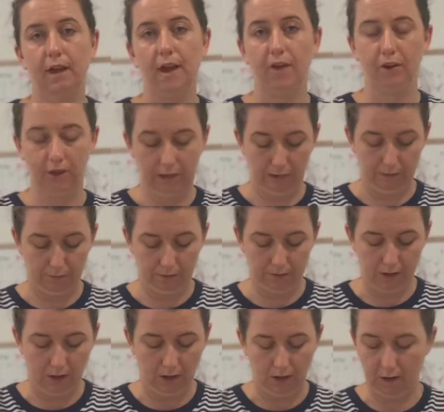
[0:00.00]
I don't get a
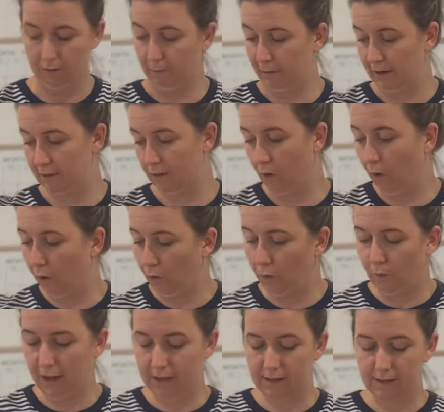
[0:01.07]
return. But it's
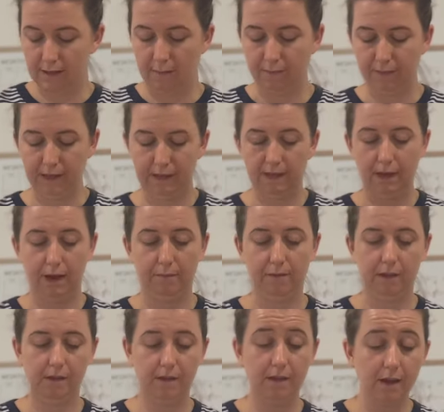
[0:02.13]
always something that I'm
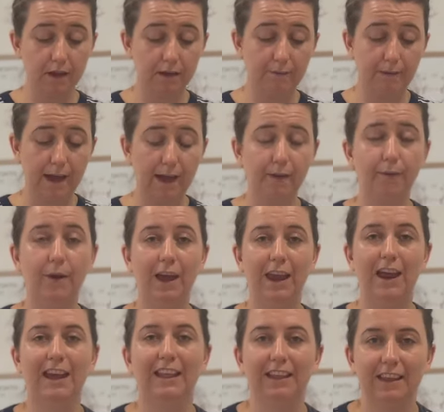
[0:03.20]
concerned about
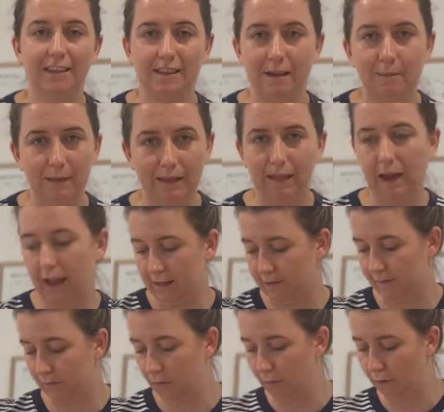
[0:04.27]
when I list something that has
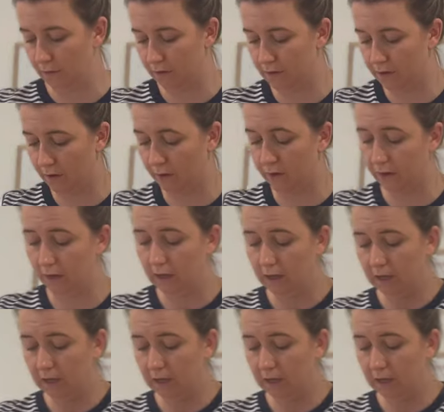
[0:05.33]
flaws. So